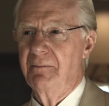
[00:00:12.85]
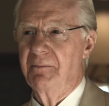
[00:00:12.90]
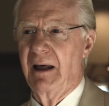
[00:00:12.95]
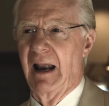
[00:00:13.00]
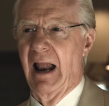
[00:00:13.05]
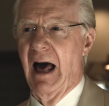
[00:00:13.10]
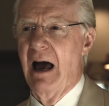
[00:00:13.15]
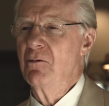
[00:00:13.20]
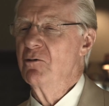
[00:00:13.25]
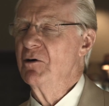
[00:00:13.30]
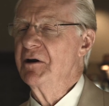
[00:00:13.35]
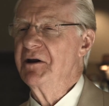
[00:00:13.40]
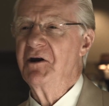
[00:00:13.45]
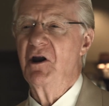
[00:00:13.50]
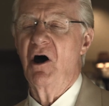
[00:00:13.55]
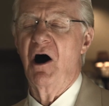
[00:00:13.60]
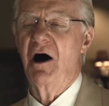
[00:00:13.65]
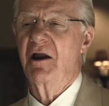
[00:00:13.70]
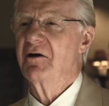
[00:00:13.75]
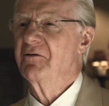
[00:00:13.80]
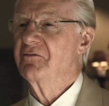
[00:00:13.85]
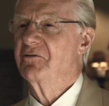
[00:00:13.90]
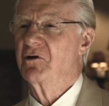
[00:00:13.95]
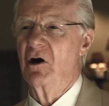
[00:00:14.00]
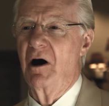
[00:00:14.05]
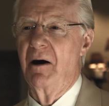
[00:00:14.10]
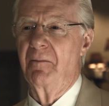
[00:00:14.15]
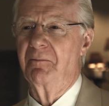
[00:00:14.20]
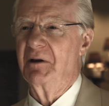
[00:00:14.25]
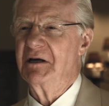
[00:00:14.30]
But I would not have
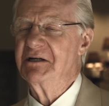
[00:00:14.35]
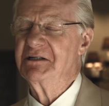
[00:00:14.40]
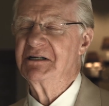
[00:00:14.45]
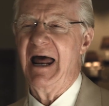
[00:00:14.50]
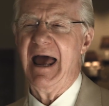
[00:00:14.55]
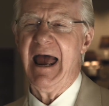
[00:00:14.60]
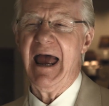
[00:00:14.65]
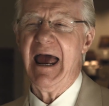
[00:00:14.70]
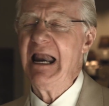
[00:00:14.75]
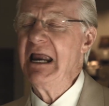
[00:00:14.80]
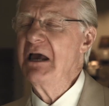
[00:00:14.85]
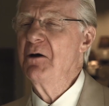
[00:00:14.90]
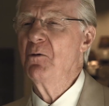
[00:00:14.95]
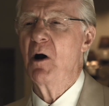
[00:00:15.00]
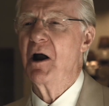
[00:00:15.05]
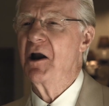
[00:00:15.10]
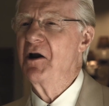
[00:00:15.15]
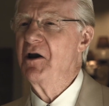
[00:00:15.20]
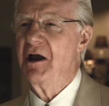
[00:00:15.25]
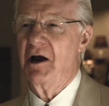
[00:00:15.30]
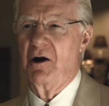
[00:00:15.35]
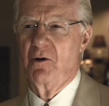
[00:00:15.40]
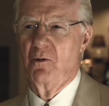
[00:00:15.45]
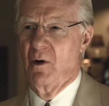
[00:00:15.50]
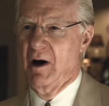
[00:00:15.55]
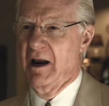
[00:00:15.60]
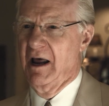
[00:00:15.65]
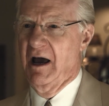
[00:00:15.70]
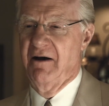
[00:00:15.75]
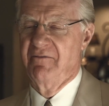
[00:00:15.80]
accomplished anywhere near
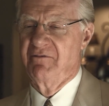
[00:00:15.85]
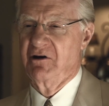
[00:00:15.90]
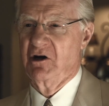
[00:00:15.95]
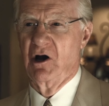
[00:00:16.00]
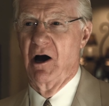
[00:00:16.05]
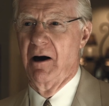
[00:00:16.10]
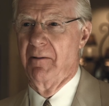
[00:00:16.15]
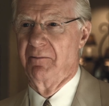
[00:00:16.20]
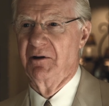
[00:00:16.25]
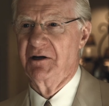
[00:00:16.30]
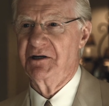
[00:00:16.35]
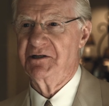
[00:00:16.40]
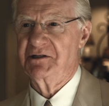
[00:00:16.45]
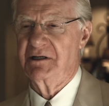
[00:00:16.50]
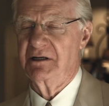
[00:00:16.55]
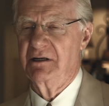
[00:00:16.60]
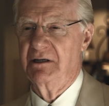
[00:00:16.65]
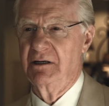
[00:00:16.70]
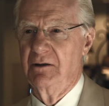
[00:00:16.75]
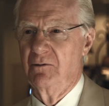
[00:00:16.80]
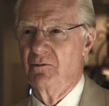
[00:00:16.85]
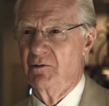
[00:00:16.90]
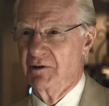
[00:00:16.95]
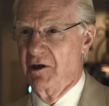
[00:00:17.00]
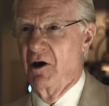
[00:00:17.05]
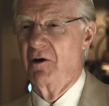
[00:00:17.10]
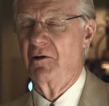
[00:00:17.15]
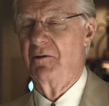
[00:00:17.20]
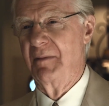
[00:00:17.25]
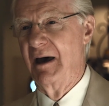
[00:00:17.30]
what I have accomplished
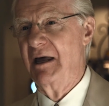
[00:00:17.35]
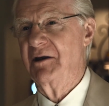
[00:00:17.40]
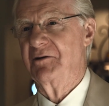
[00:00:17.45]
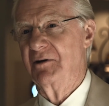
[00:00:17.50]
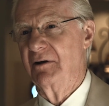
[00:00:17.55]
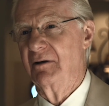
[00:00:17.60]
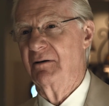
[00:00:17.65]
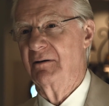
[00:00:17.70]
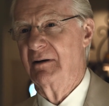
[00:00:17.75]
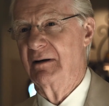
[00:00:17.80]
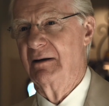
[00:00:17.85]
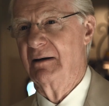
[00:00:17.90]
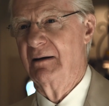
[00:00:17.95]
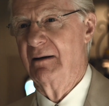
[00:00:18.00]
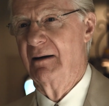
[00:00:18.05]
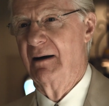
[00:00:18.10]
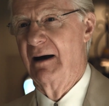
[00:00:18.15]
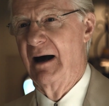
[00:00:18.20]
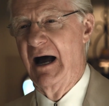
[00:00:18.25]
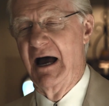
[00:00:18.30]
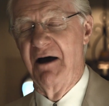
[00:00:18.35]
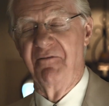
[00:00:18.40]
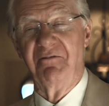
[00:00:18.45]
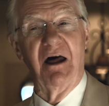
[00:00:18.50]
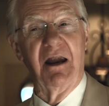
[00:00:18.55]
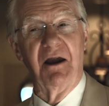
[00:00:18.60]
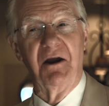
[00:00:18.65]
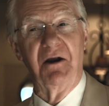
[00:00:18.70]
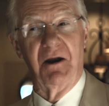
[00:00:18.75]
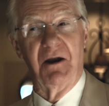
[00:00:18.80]
without a mentor. I have had a